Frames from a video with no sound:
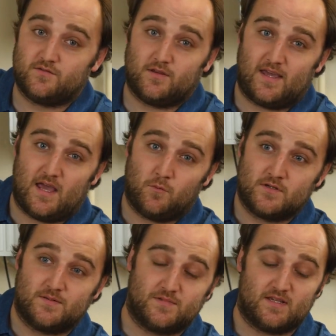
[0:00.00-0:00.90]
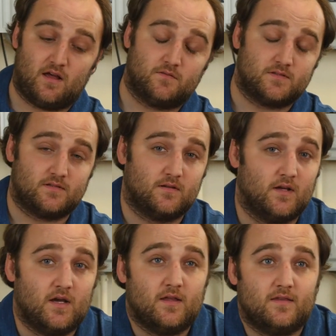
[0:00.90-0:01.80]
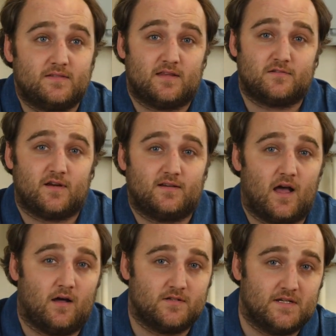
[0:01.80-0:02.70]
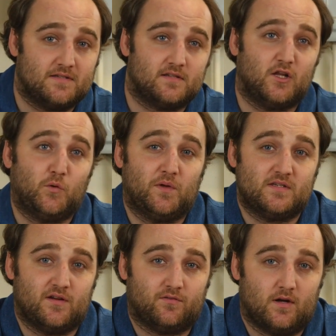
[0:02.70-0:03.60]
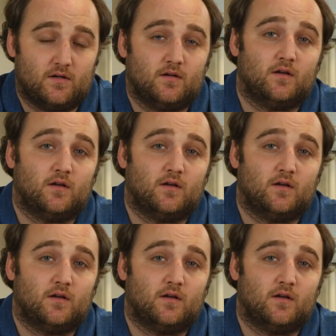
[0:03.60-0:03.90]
for the cameras themselves, the sensor technology is a little bit different.